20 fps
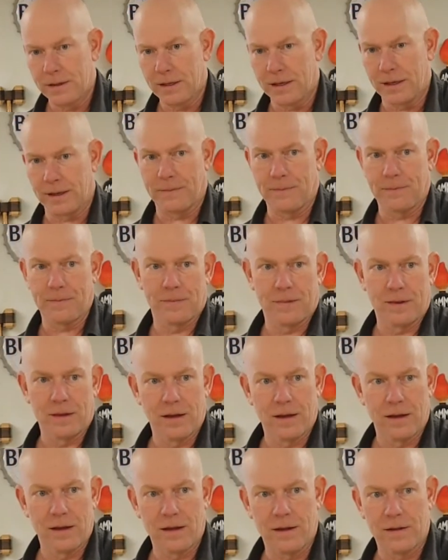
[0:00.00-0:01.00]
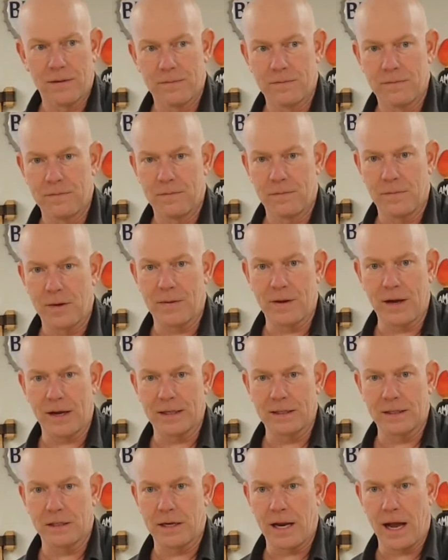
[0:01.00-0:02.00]
Like, maybe I
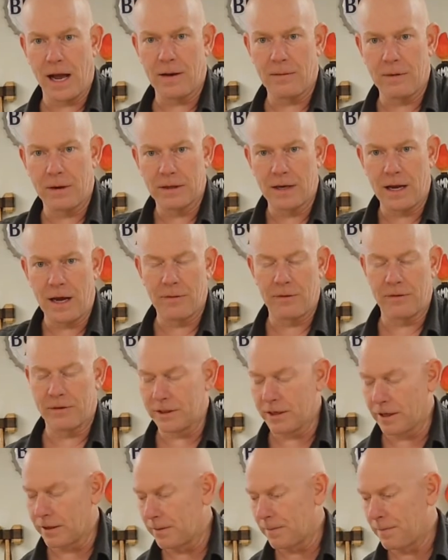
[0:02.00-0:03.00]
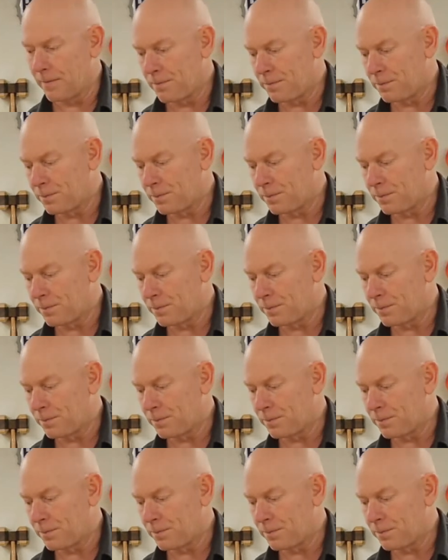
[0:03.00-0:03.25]
can stack them on top of each other.